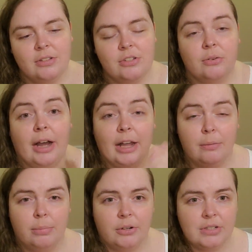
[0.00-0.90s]
So I
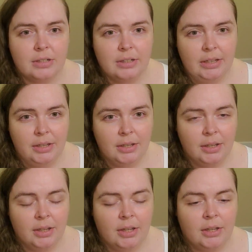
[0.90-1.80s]
personally
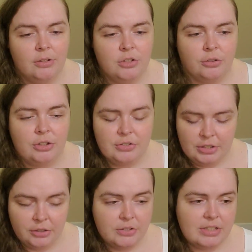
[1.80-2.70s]
don't use
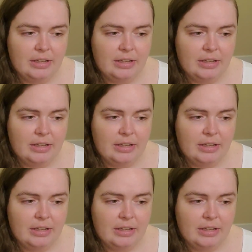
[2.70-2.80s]
those,